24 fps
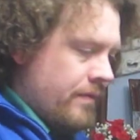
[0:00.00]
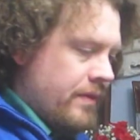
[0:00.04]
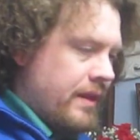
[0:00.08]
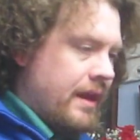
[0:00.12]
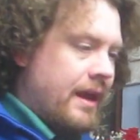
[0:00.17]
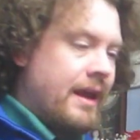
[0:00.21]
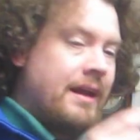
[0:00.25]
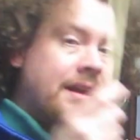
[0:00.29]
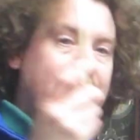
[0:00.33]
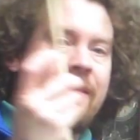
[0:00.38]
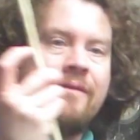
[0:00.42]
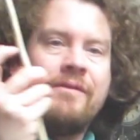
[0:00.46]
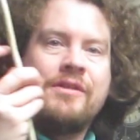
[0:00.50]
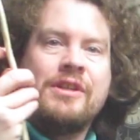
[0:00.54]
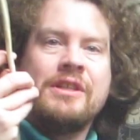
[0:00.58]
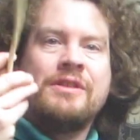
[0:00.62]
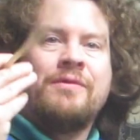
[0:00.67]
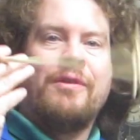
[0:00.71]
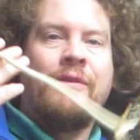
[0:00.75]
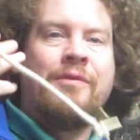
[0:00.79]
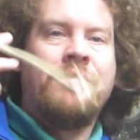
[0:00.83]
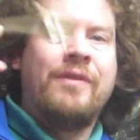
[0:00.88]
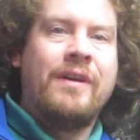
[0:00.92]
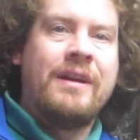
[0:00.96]
And just
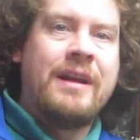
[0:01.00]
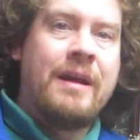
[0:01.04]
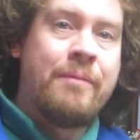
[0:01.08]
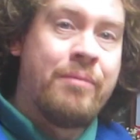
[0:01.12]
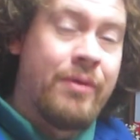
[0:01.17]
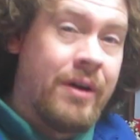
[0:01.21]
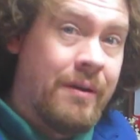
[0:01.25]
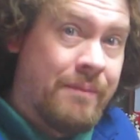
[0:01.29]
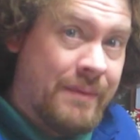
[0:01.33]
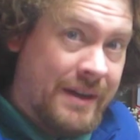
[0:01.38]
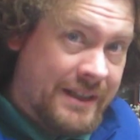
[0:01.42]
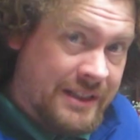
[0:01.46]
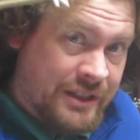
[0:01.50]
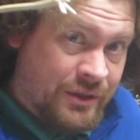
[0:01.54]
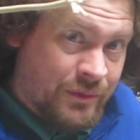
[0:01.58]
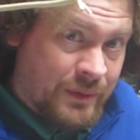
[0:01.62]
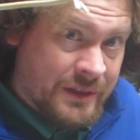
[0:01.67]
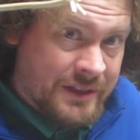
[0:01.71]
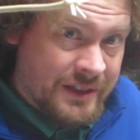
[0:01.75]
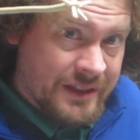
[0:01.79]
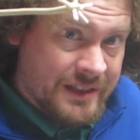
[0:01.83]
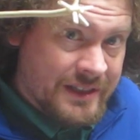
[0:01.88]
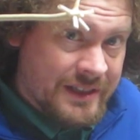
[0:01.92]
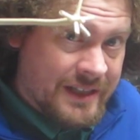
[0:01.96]
for fun, I brought my
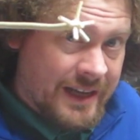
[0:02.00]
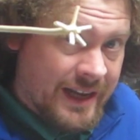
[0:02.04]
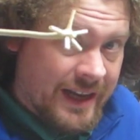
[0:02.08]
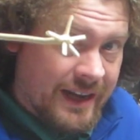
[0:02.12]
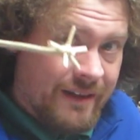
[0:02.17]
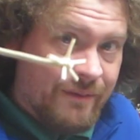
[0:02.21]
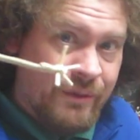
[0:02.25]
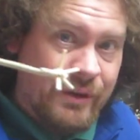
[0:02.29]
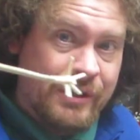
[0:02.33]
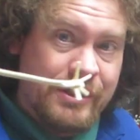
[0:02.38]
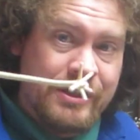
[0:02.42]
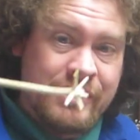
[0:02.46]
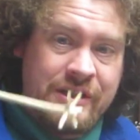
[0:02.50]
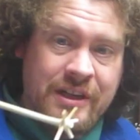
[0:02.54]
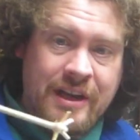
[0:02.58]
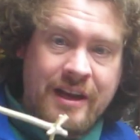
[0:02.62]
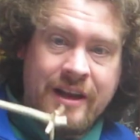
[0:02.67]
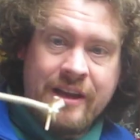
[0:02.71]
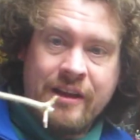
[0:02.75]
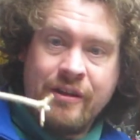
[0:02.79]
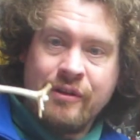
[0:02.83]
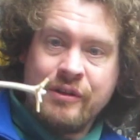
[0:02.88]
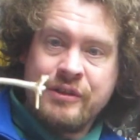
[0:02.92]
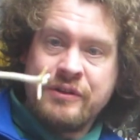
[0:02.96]
swizzle stick, which I
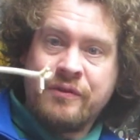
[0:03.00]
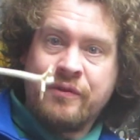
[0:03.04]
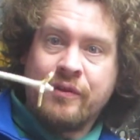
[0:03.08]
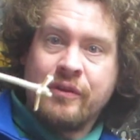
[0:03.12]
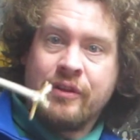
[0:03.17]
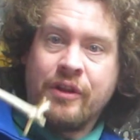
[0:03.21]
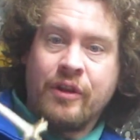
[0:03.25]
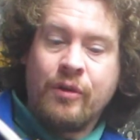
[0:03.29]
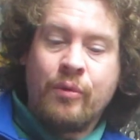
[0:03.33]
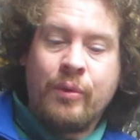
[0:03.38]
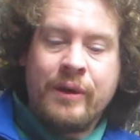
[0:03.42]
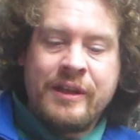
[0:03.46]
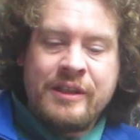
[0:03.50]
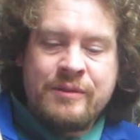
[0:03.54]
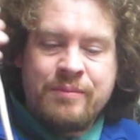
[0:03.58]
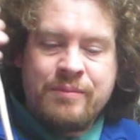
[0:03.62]
use for the Queen's